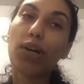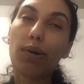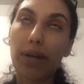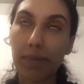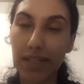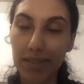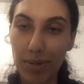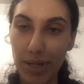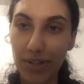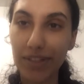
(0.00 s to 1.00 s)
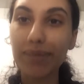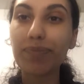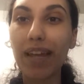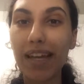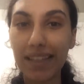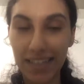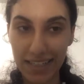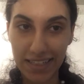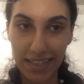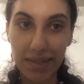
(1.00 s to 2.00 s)
going up against Baron and
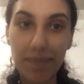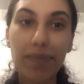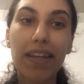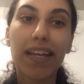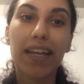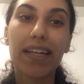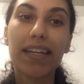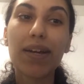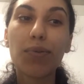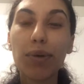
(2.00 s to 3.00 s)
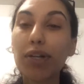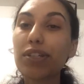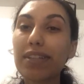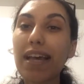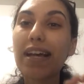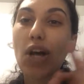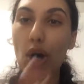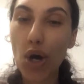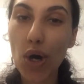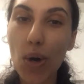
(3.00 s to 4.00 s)
Lacey in a
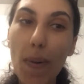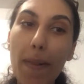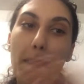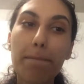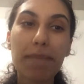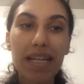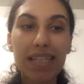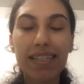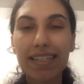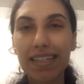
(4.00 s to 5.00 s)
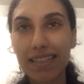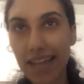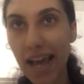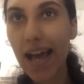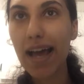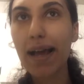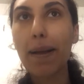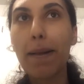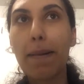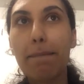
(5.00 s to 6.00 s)
winner-take-all mixed
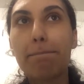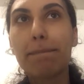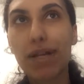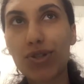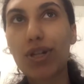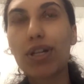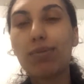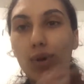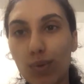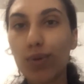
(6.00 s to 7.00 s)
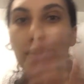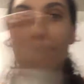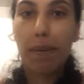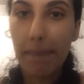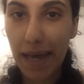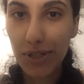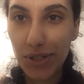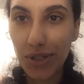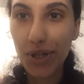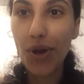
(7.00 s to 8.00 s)
tag extreme rules
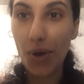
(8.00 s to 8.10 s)
match.